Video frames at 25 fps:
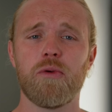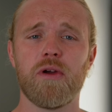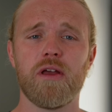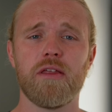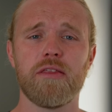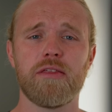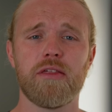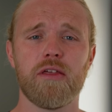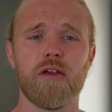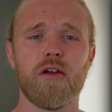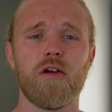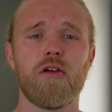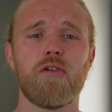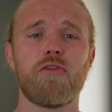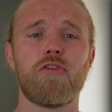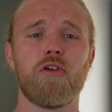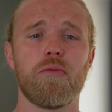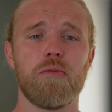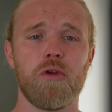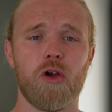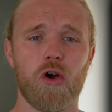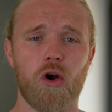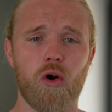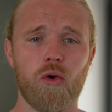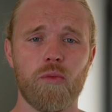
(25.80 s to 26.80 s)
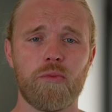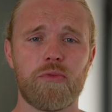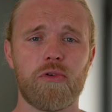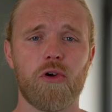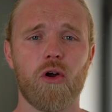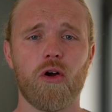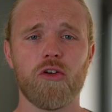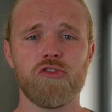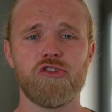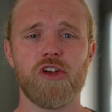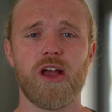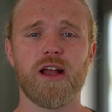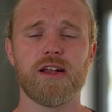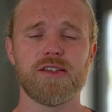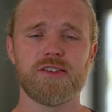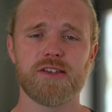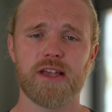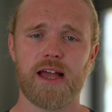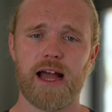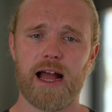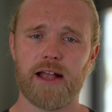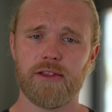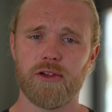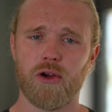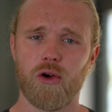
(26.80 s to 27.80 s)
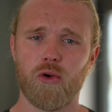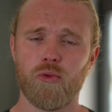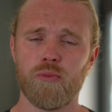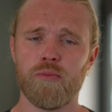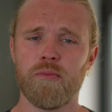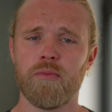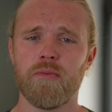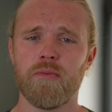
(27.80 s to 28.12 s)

with from your own projects at home.